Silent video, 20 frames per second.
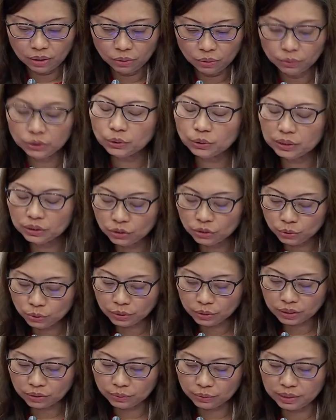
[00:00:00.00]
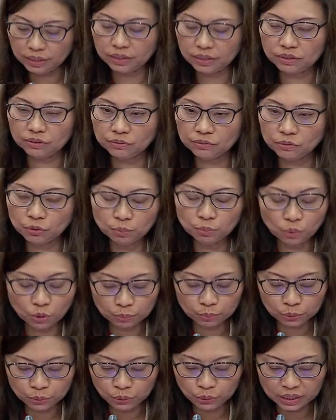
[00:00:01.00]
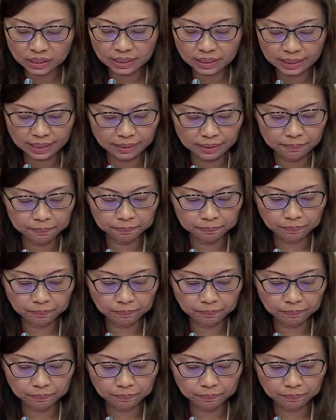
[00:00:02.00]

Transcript: We should use our reserves more prudently.